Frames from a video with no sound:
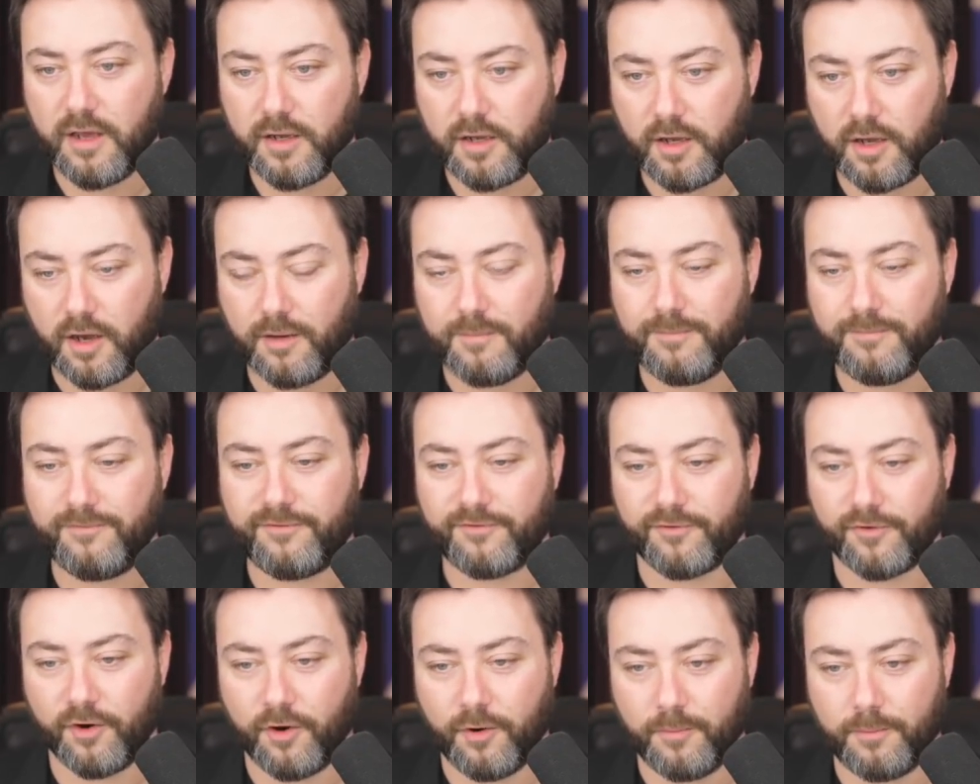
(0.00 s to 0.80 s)
come
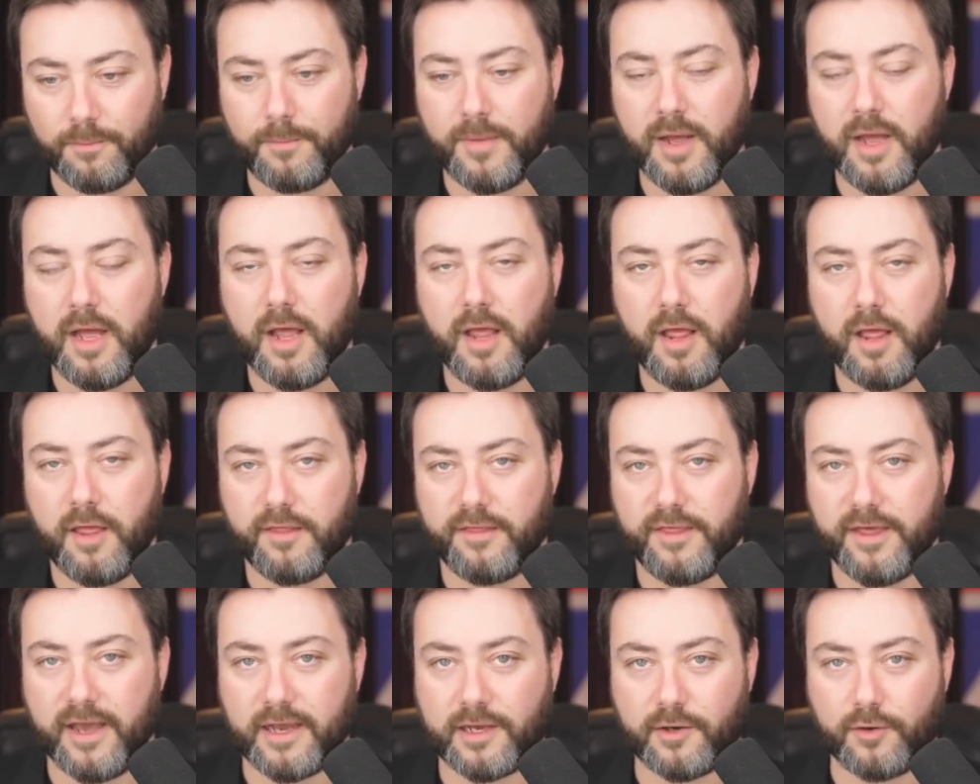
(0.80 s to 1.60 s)
from,
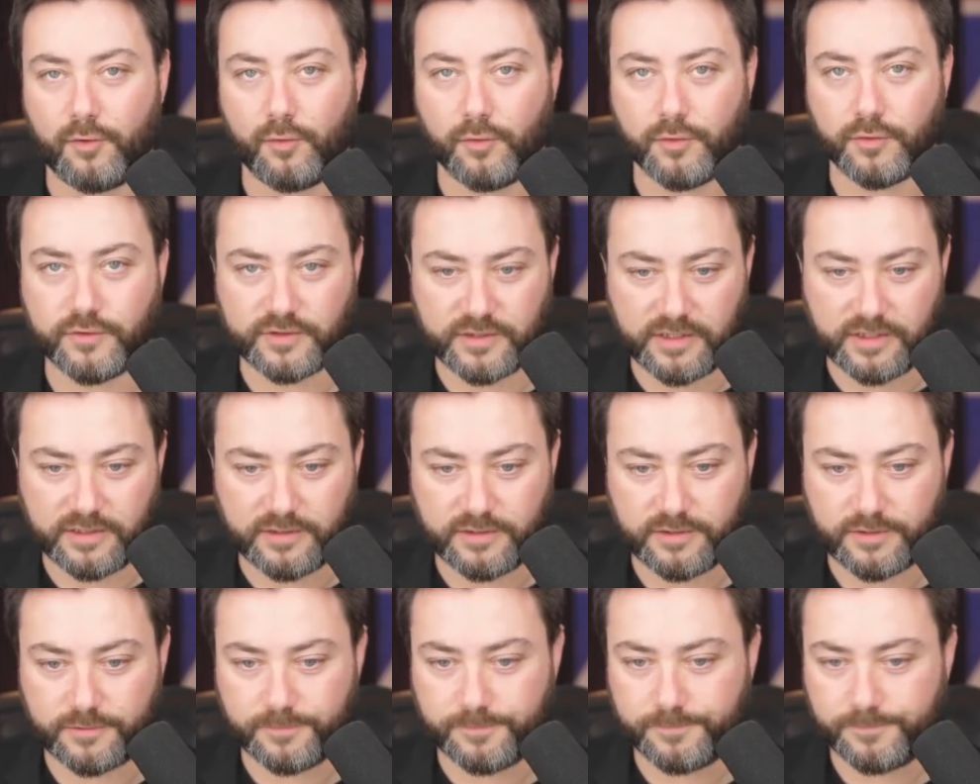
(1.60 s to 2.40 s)
their causes.